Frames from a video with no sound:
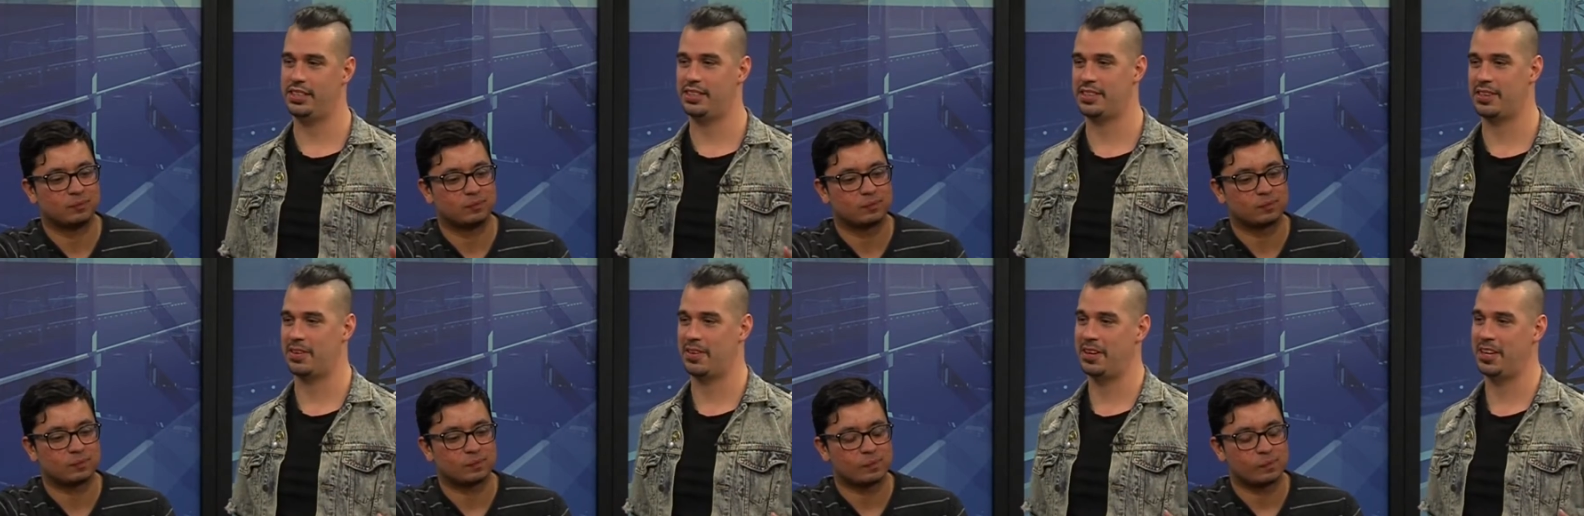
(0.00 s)

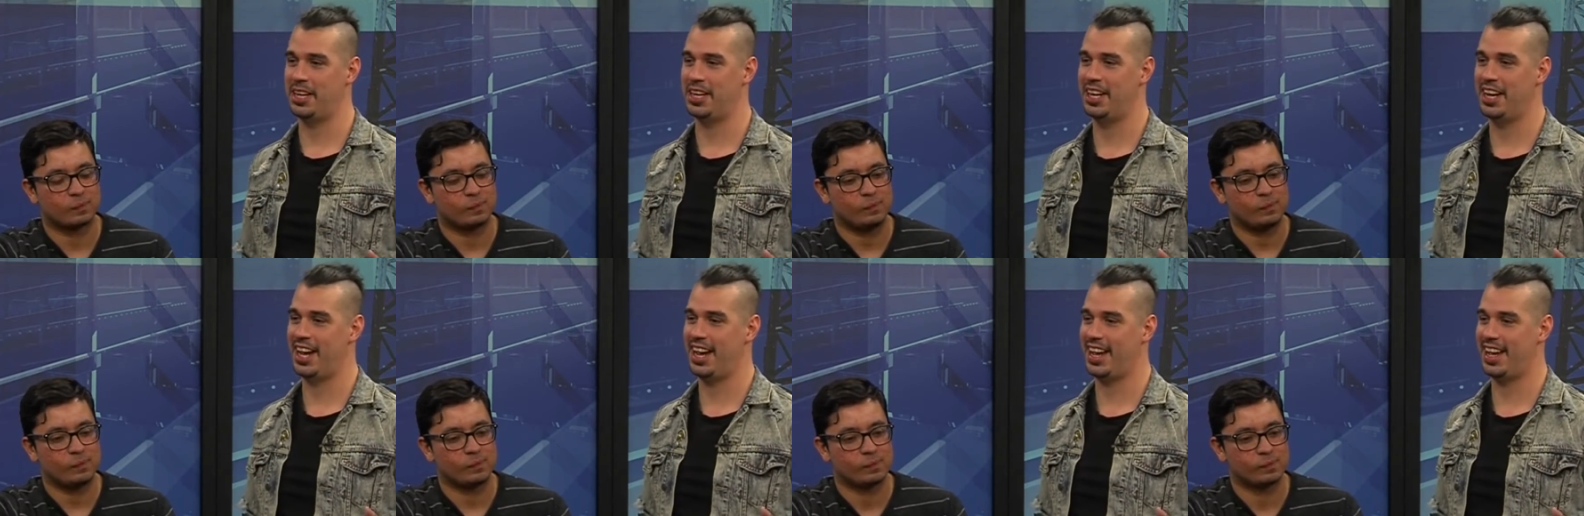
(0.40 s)
Speaker 1: started
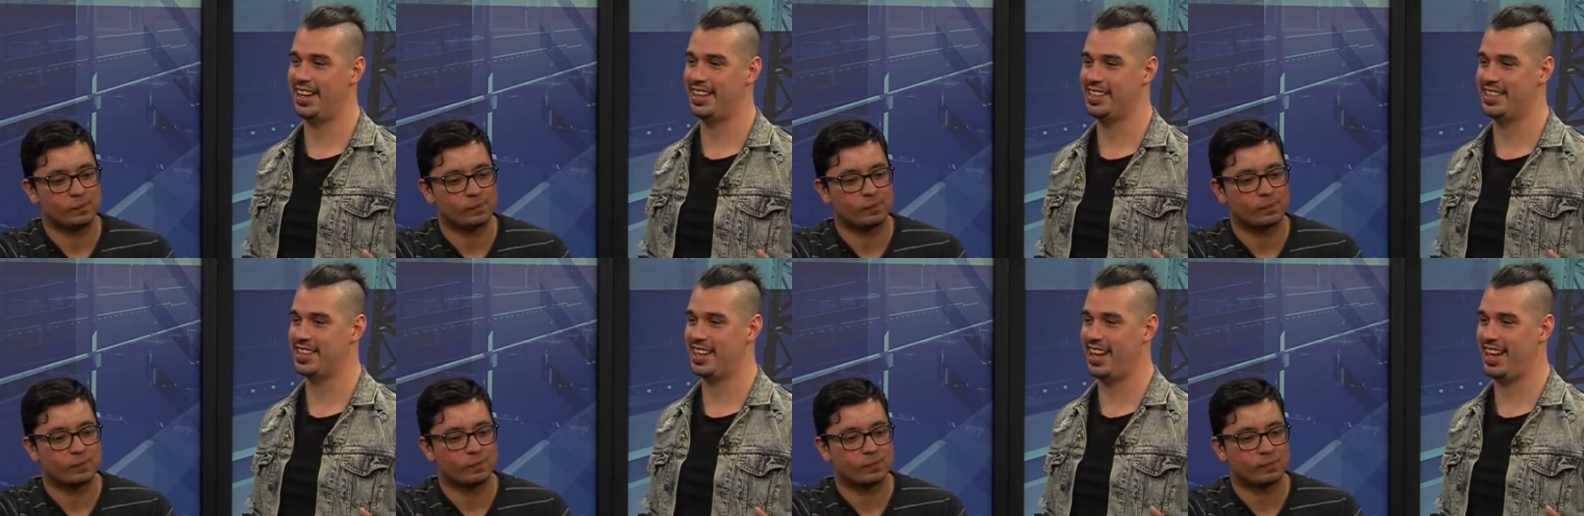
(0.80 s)

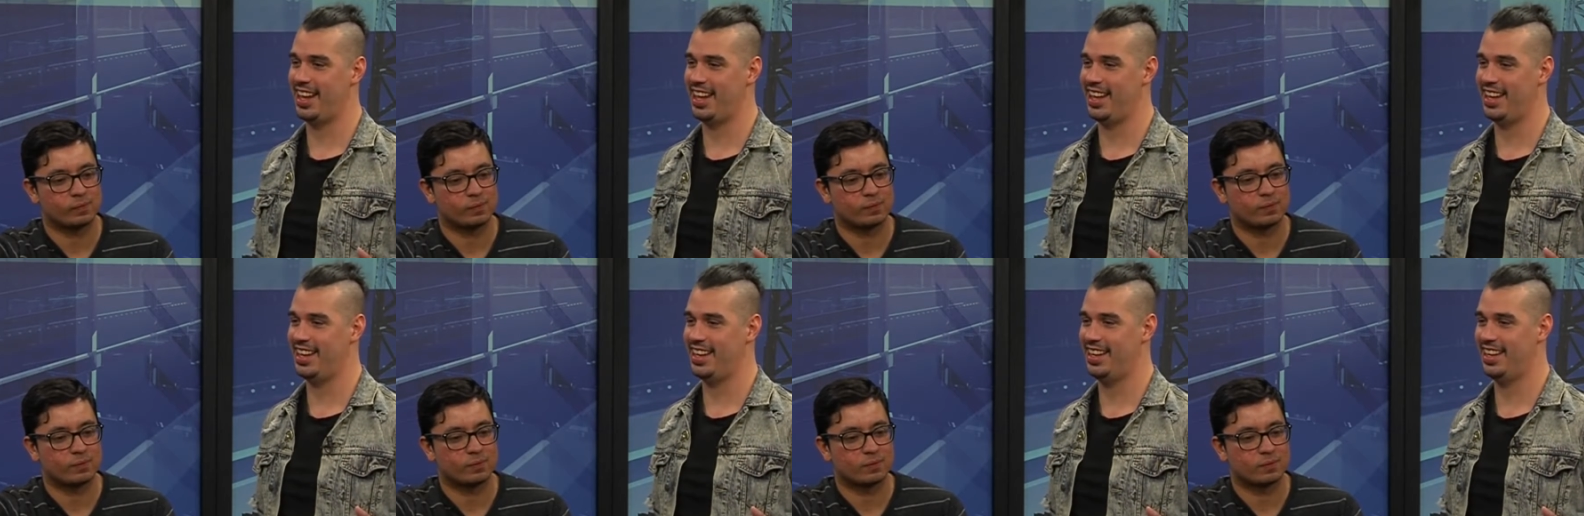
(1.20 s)
as
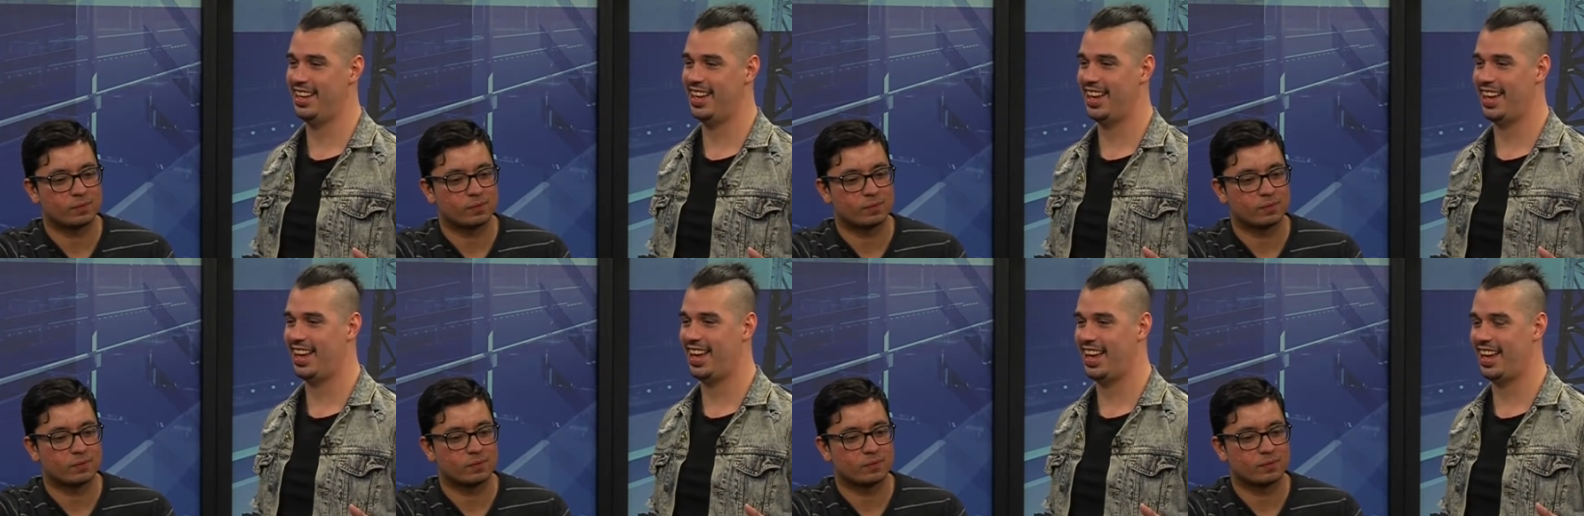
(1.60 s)
a
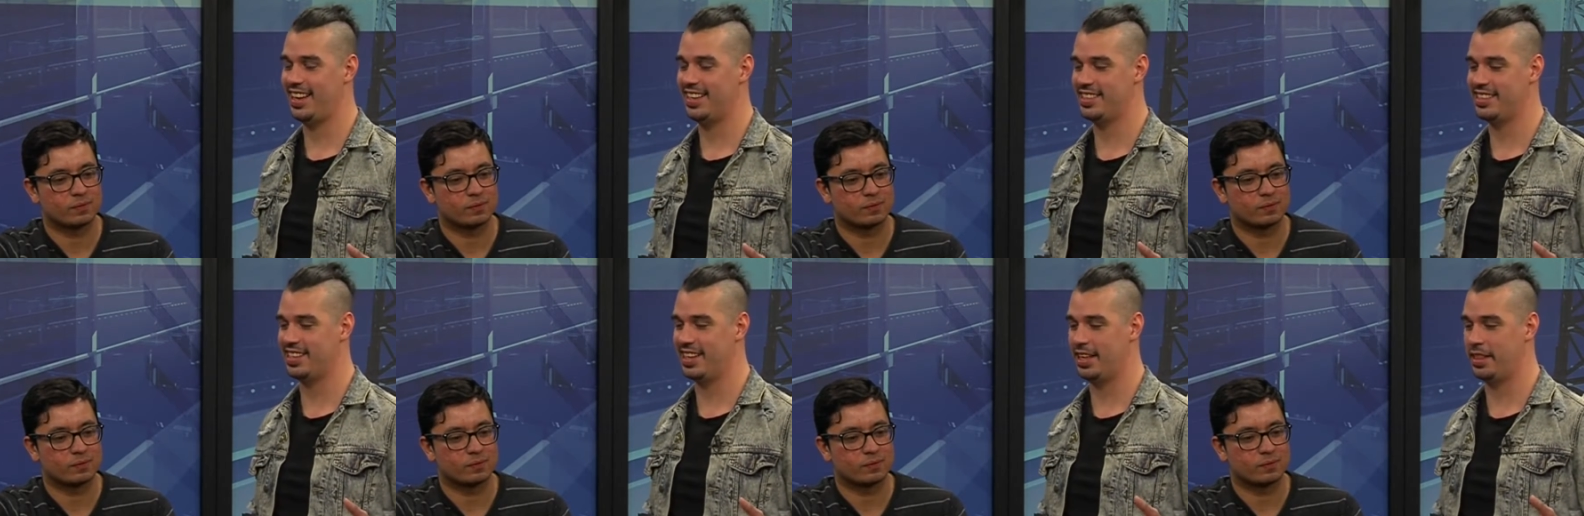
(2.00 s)

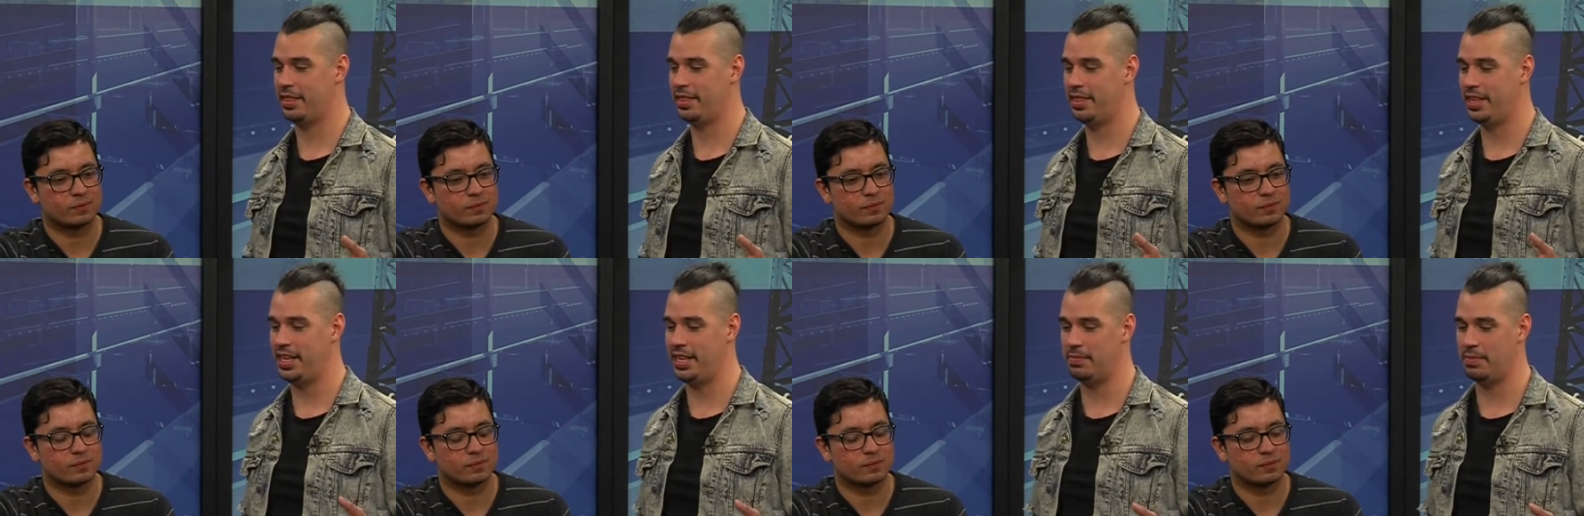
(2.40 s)
as a
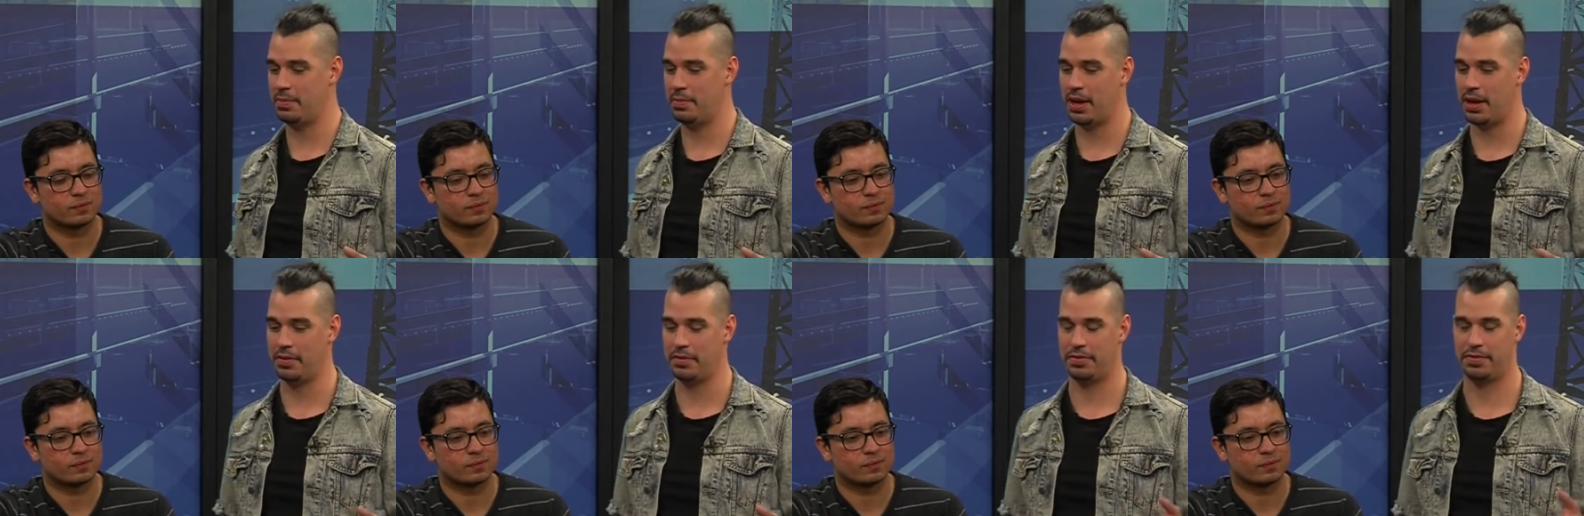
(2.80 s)
theme
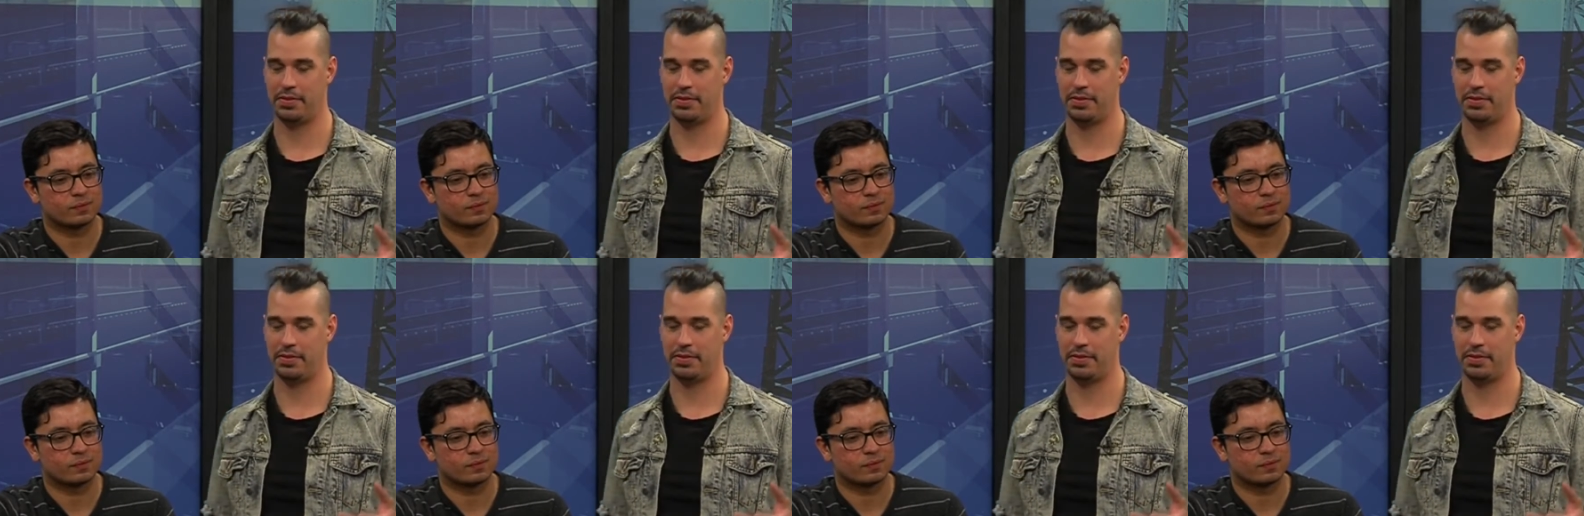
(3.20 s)
about